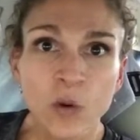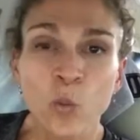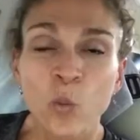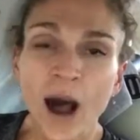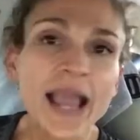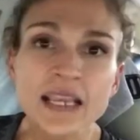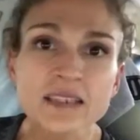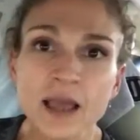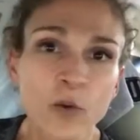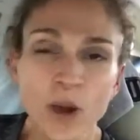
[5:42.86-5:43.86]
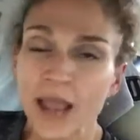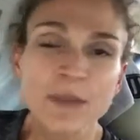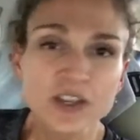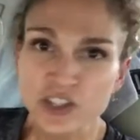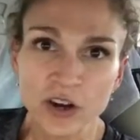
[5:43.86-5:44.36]
why am
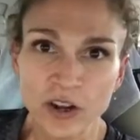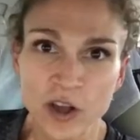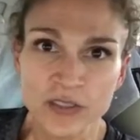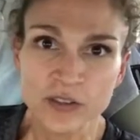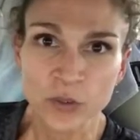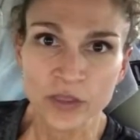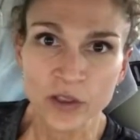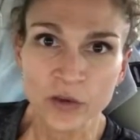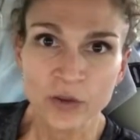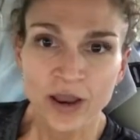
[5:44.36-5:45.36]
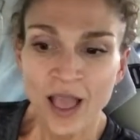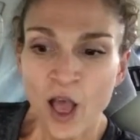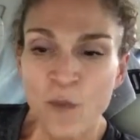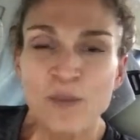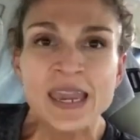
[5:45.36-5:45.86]
I sharing all this with you?
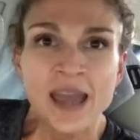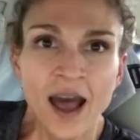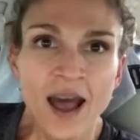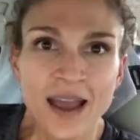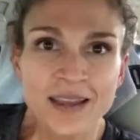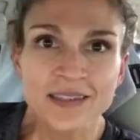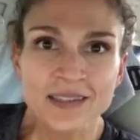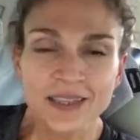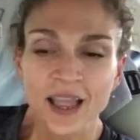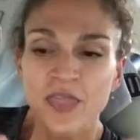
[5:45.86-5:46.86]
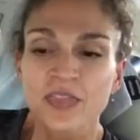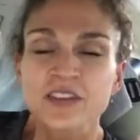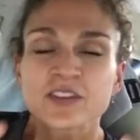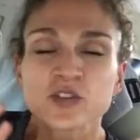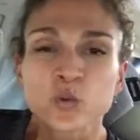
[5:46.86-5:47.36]
Because
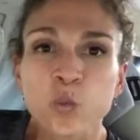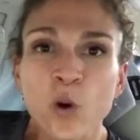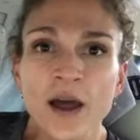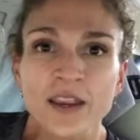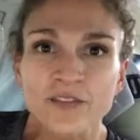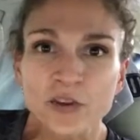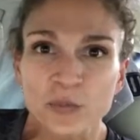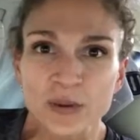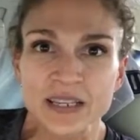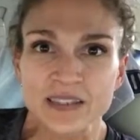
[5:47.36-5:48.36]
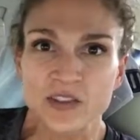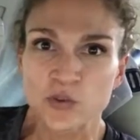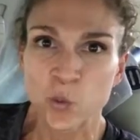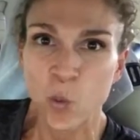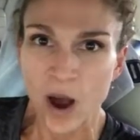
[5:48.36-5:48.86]
this is one of the
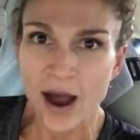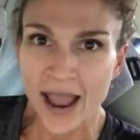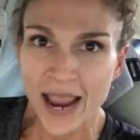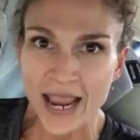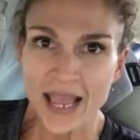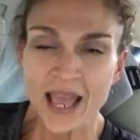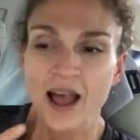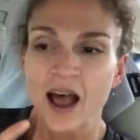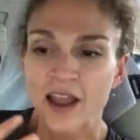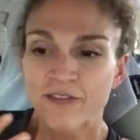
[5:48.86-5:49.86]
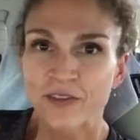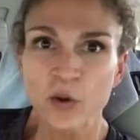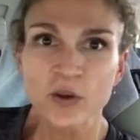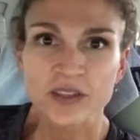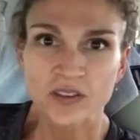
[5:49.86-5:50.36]
reasons why I
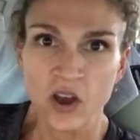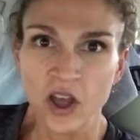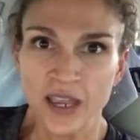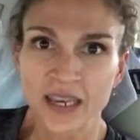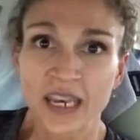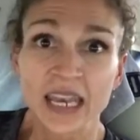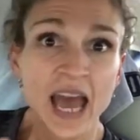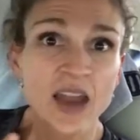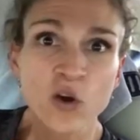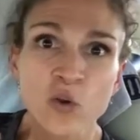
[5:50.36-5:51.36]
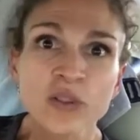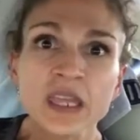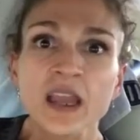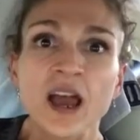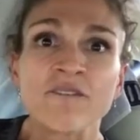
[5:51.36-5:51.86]
focus on not
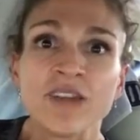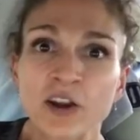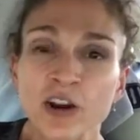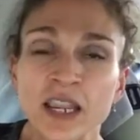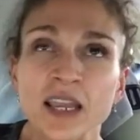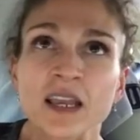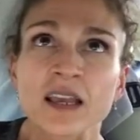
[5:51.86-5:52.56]
only a very